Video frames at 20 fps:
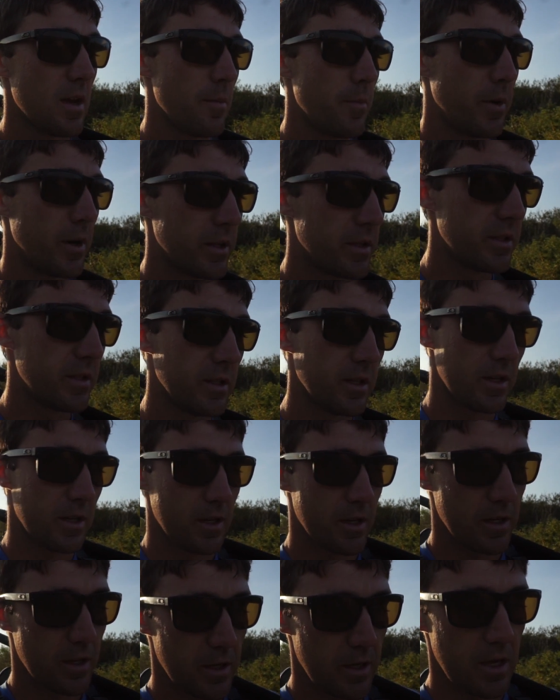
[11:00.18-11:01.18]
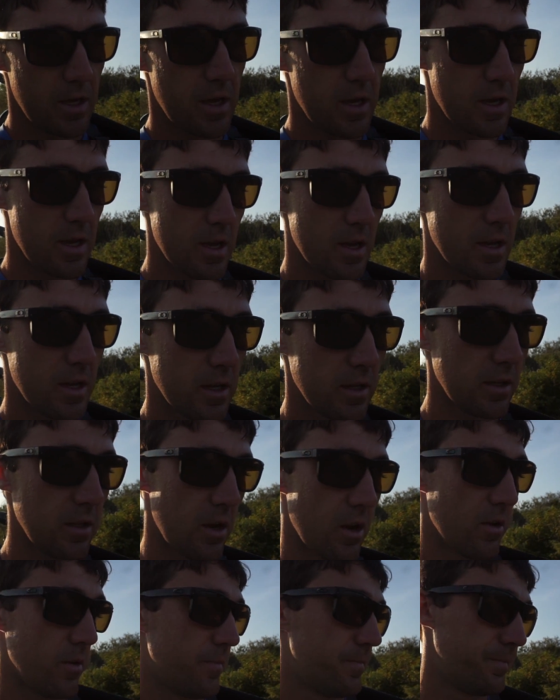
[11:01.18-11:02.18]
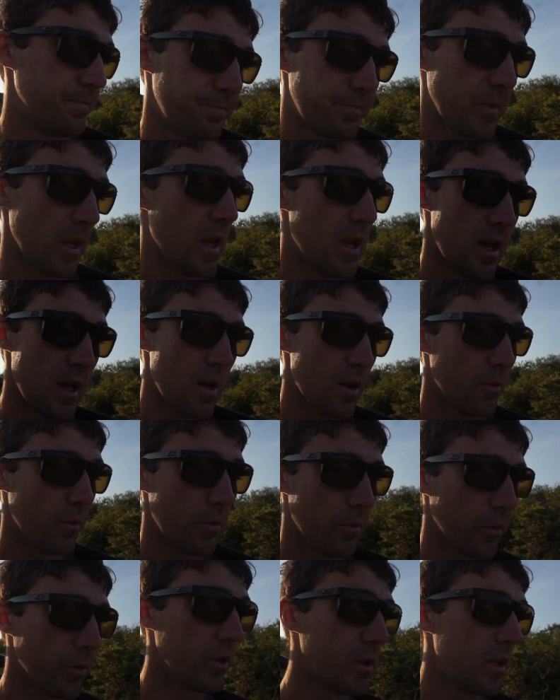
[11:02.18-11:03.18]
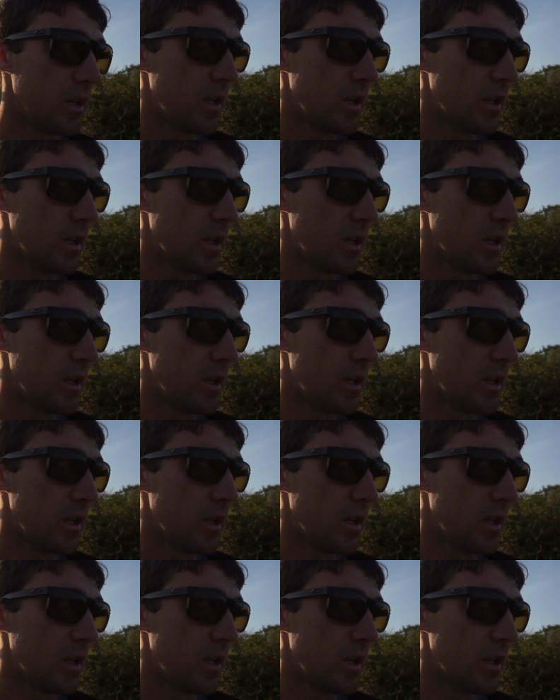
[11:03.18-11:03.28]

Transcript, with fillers: But, uh, you know, we really